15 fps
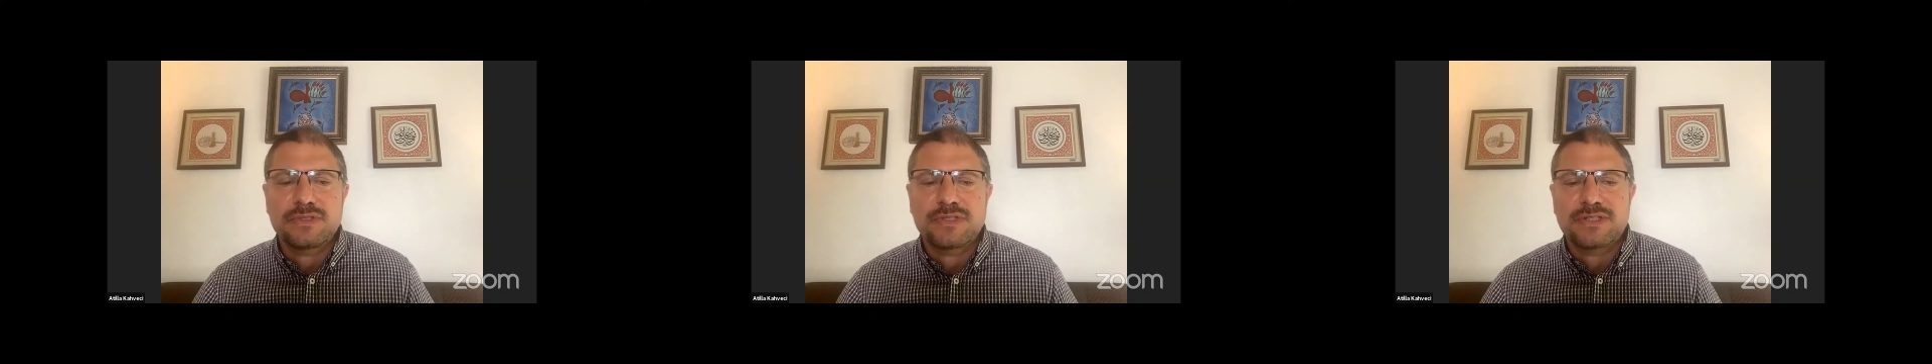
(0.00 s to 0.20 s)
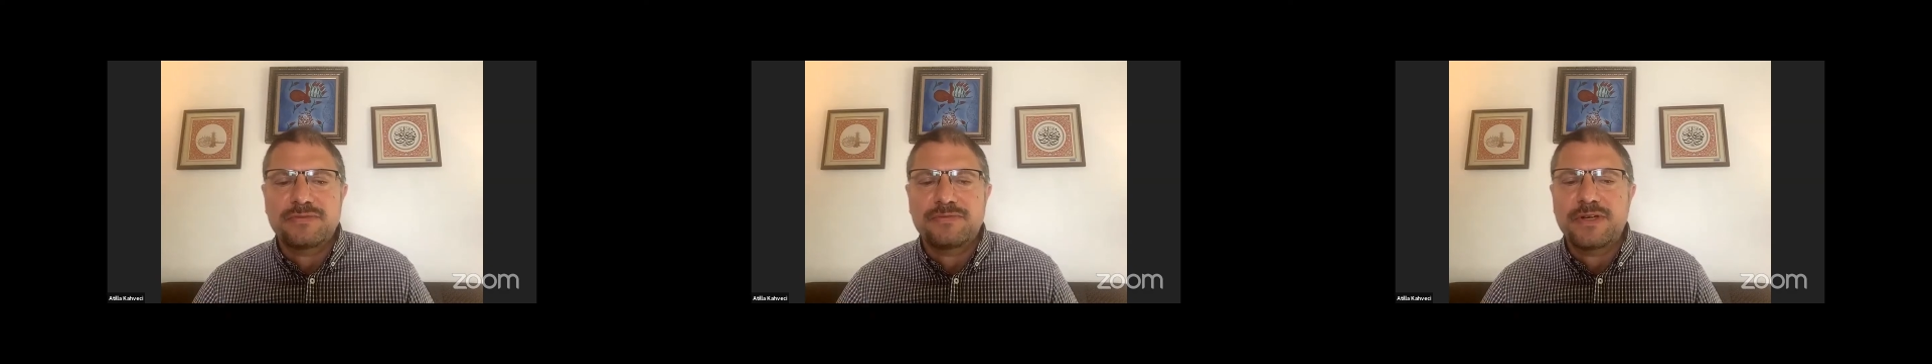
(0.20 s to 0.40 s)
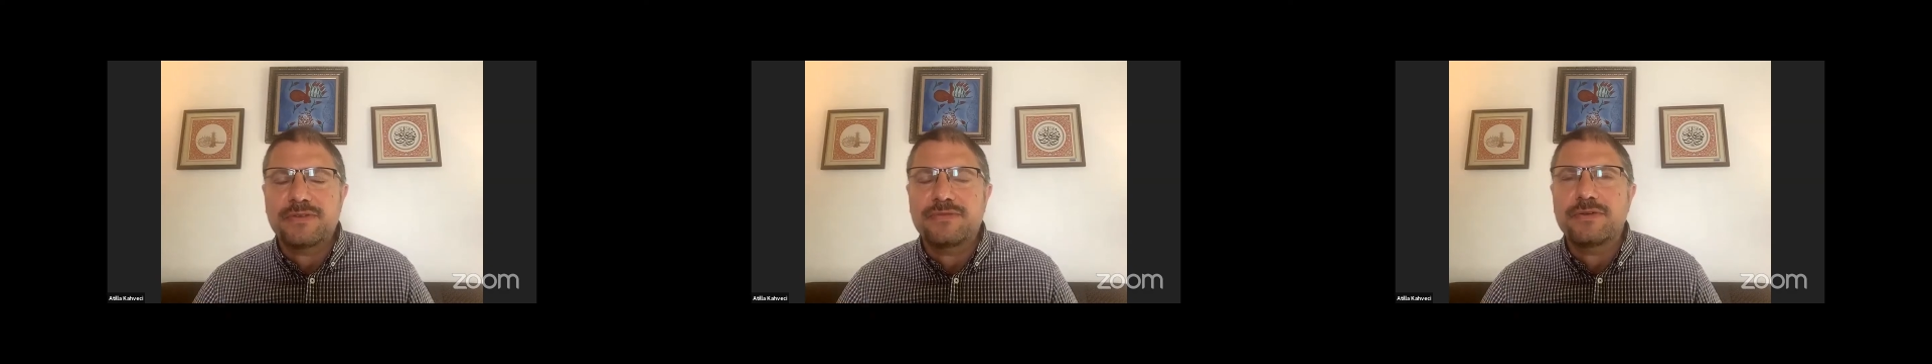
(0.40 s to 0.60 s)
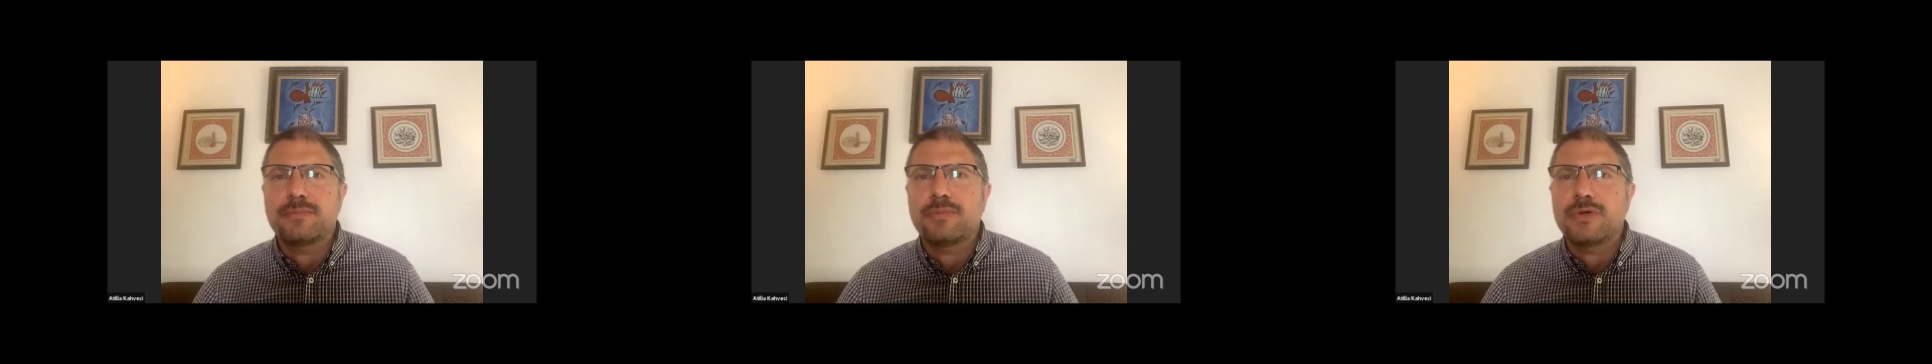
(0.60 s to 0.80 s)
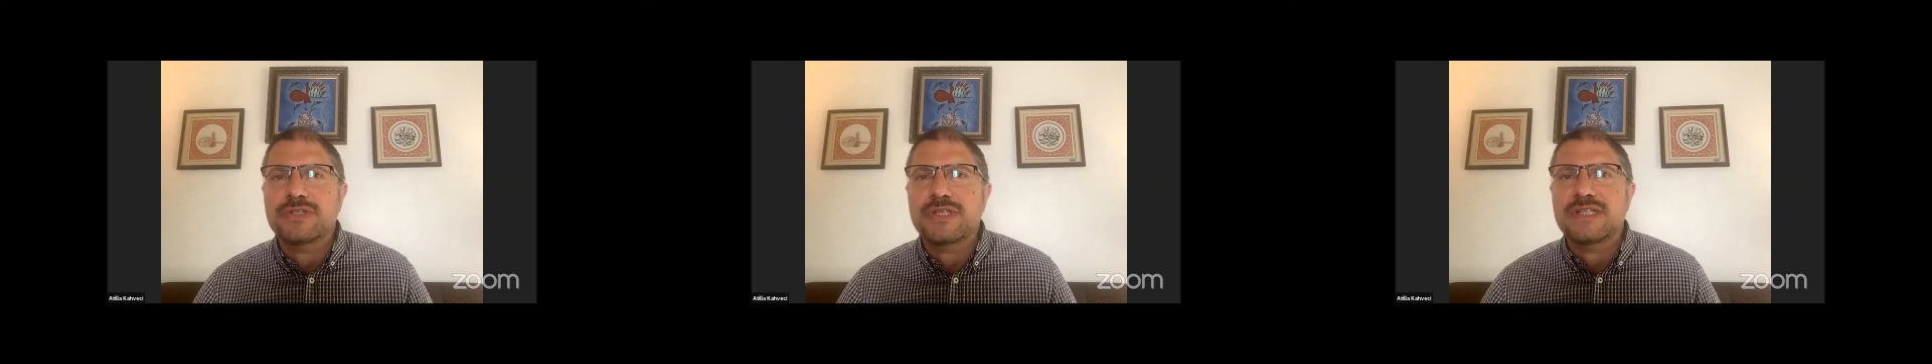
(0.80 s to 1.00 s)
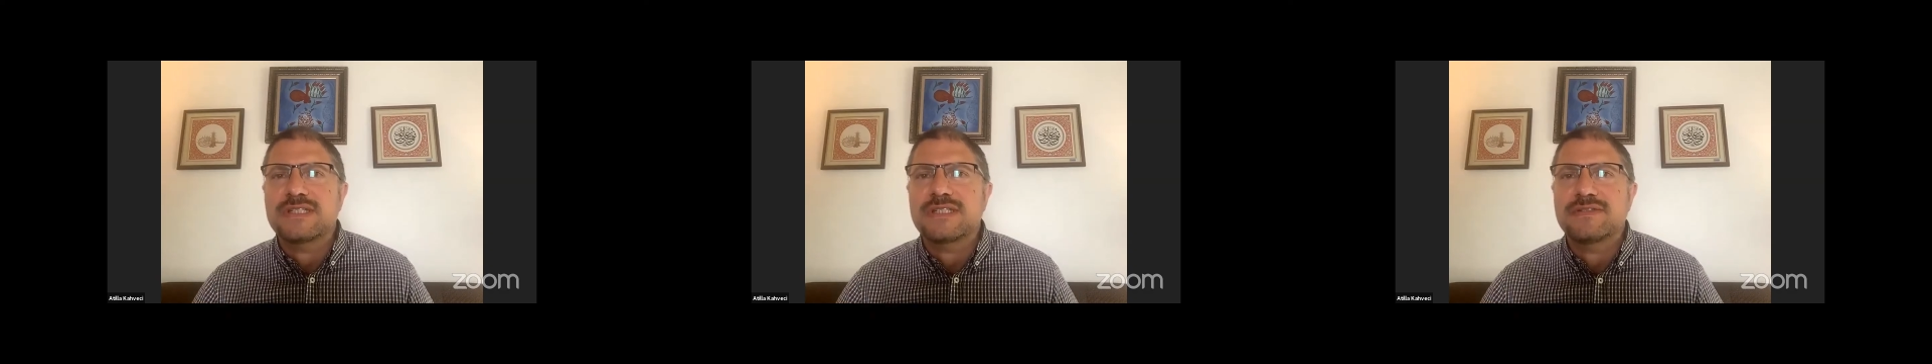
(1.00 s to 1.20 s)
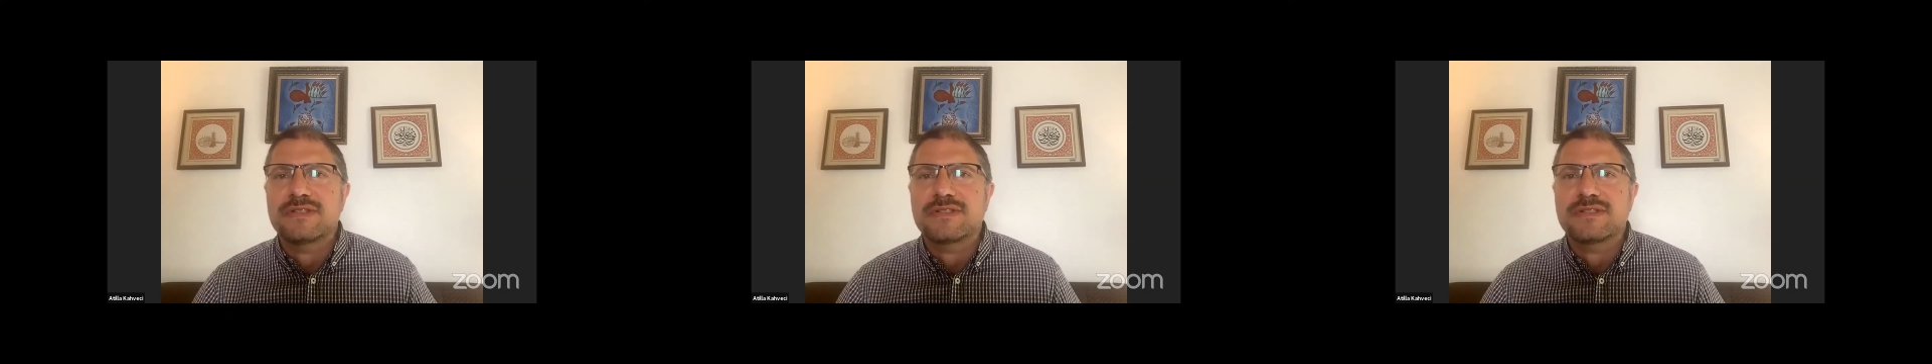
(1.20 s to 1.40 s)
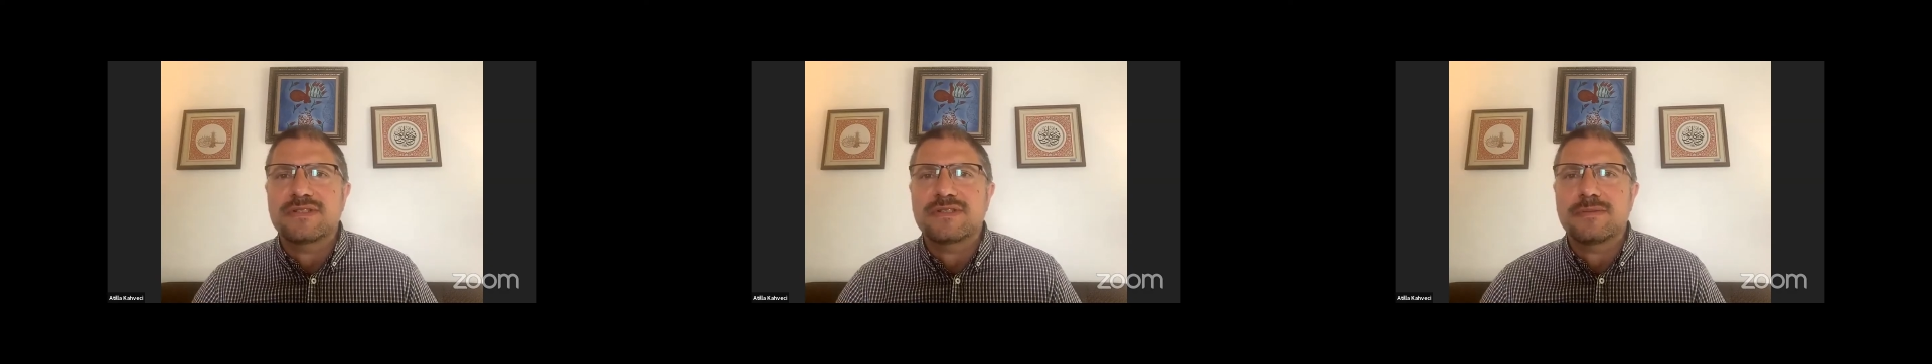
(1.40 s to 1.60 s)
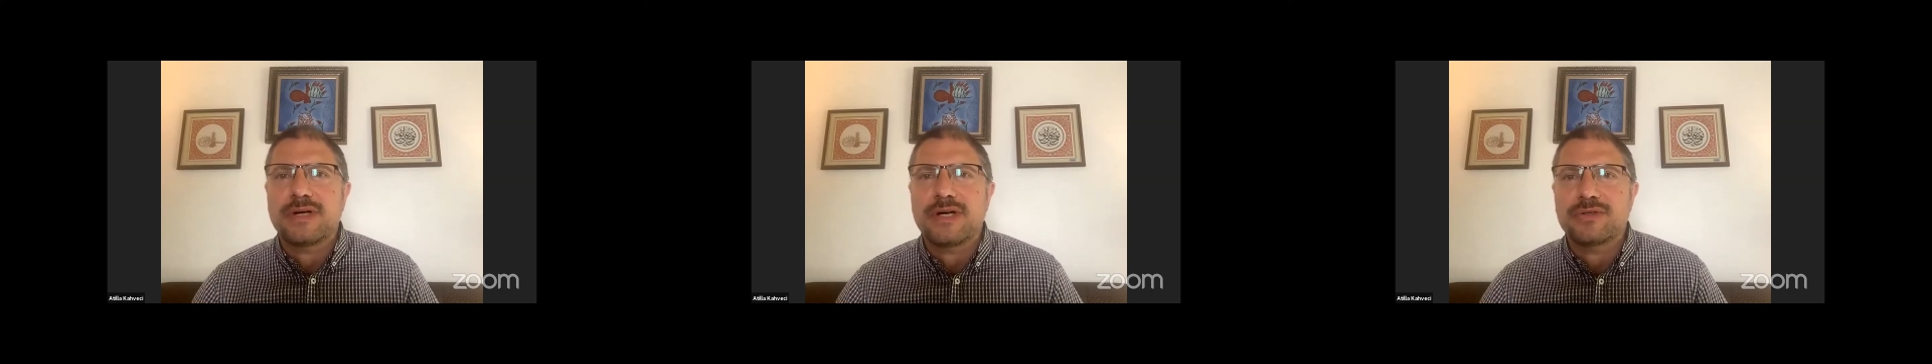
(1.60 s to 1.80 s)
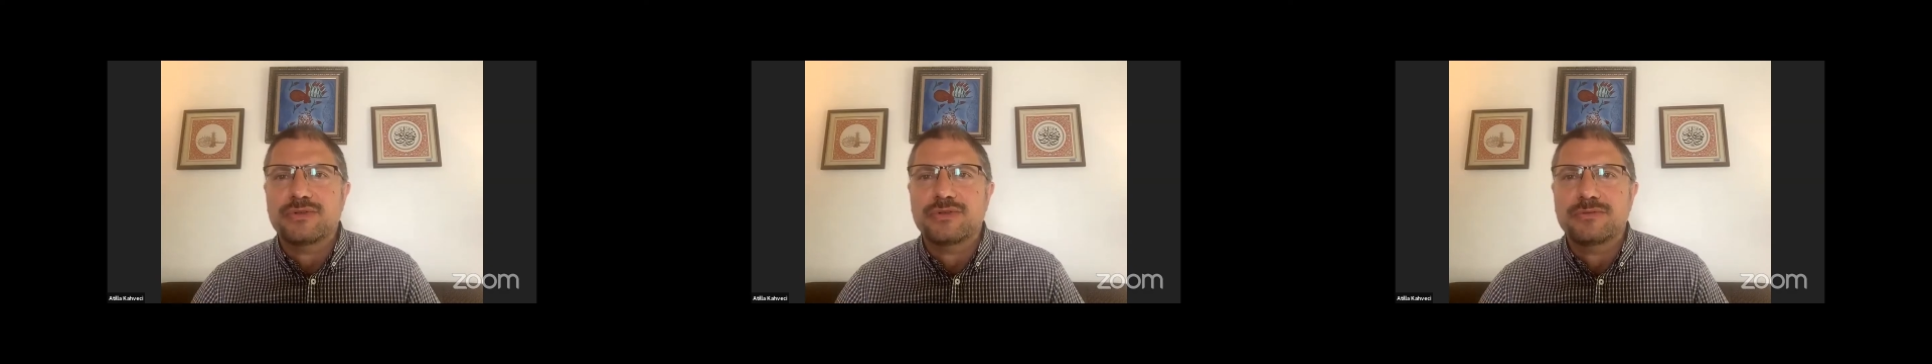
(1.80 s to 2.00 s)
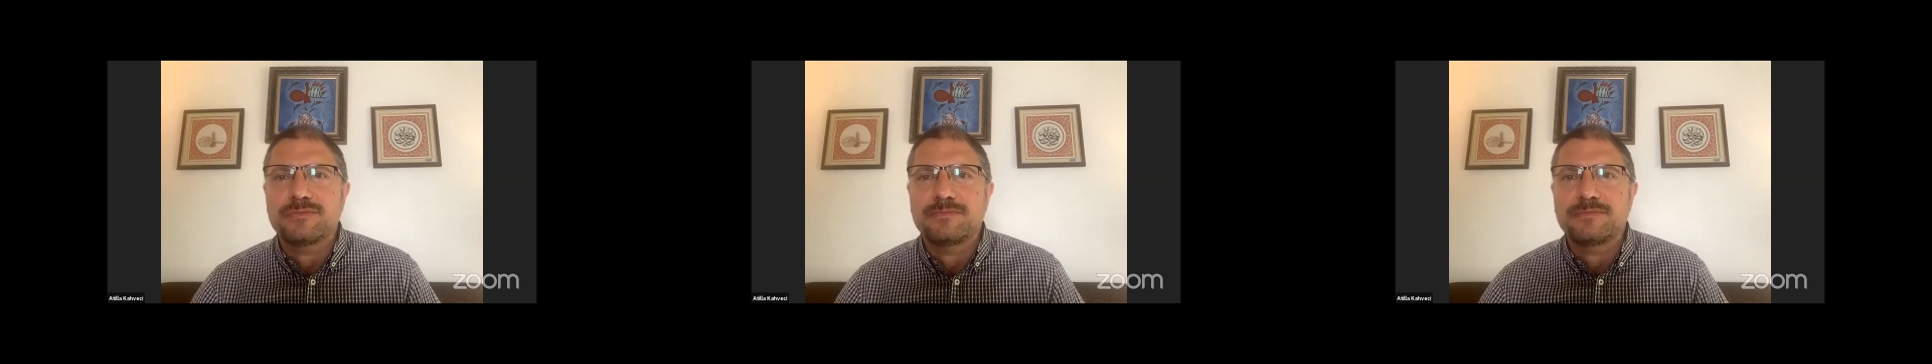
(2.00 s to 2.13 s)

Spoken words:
this fearful possessiveness is about?